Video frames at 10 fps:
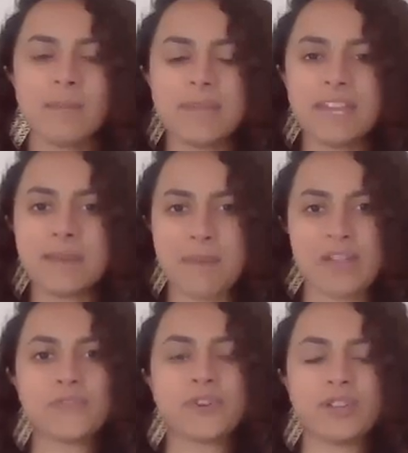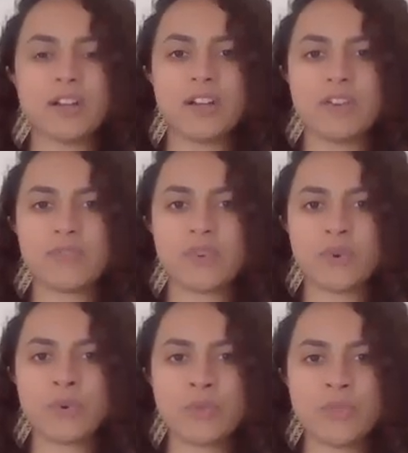being mindful of
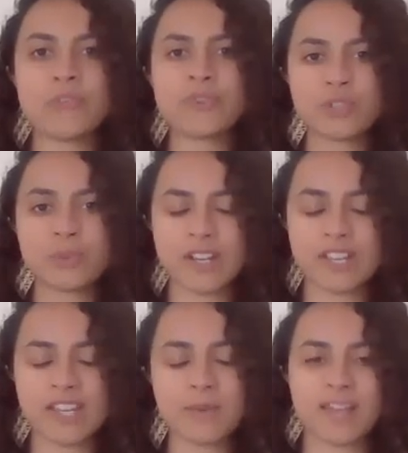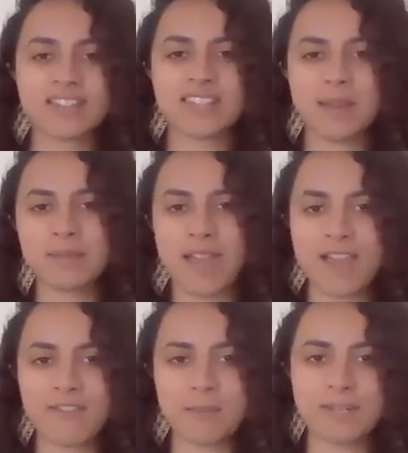the foods we're eating. When I say I'm
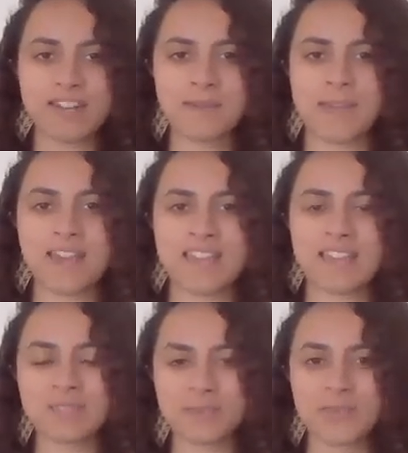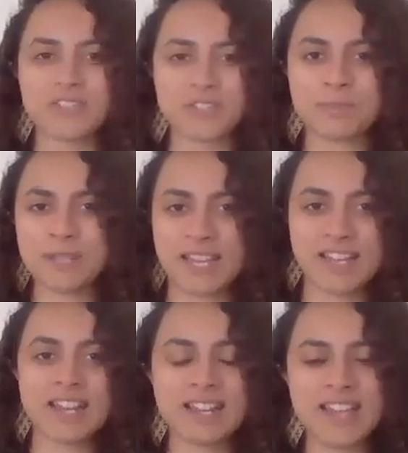having banana pancakes, it's really just
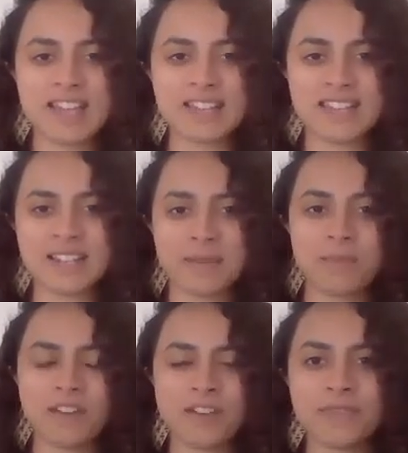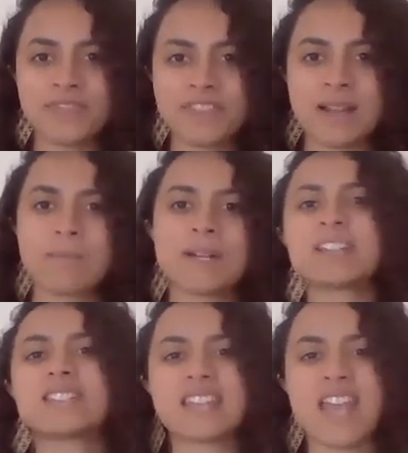banana and eggs that I'm
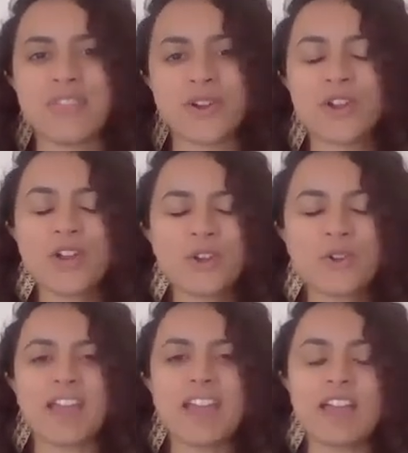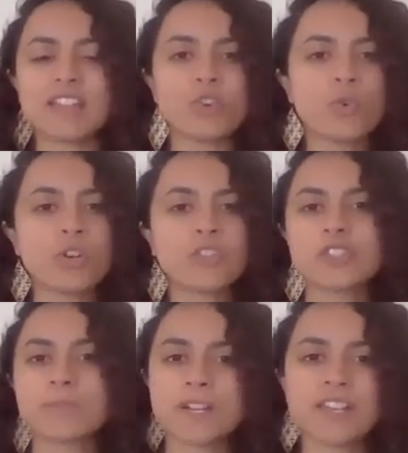putting together, right? And or
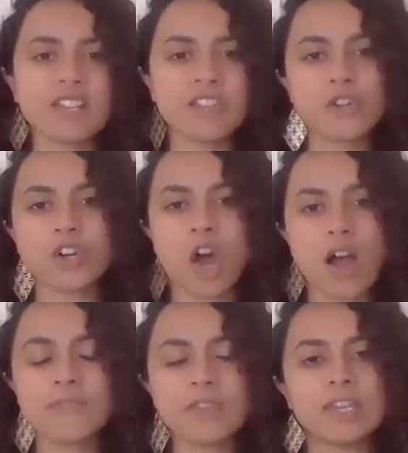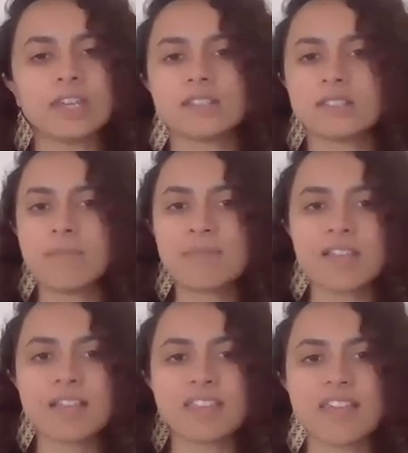just putting it in your coffee,
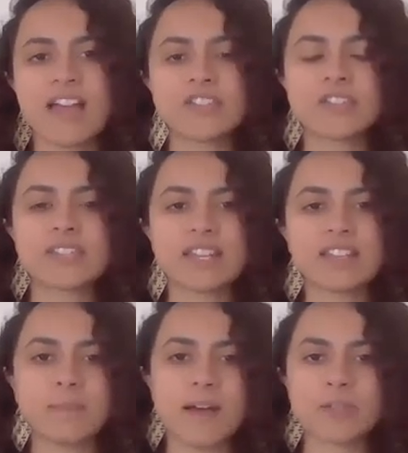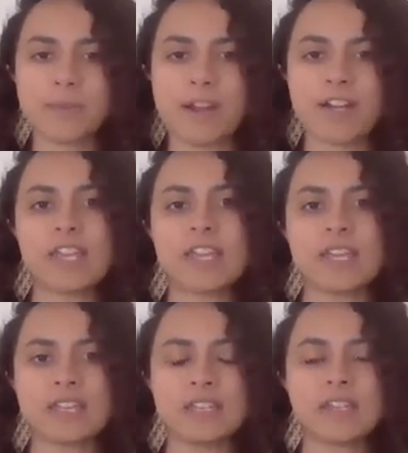something like that. Just getting some elderberry
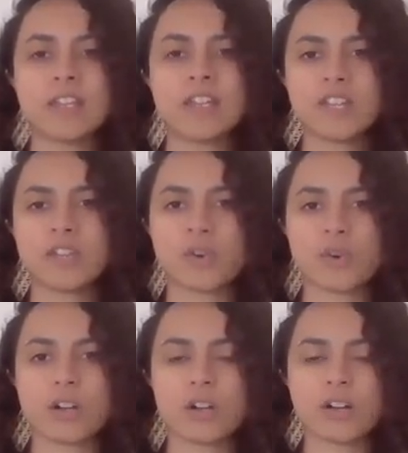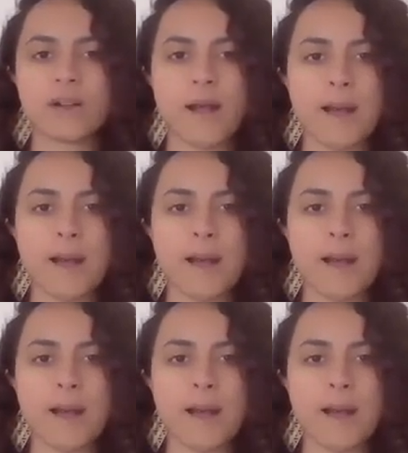in your